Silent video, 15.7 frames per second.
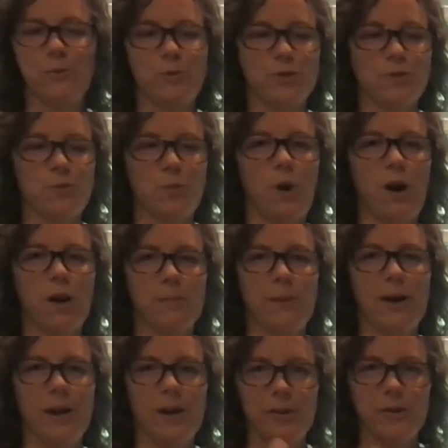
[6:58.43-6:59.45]
just walk
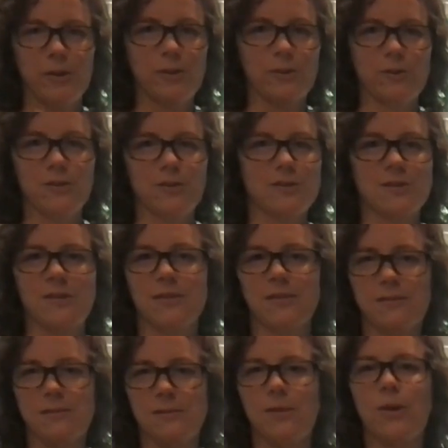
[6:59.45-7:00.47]
by and you'll just,
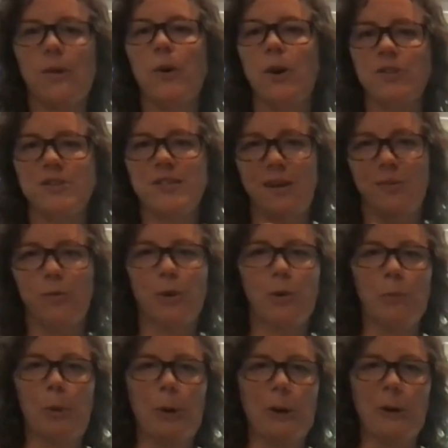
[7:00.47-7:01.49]
oh, I'll just have
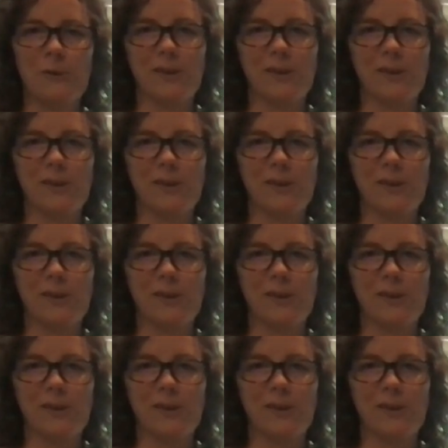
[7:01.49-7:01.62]
one more.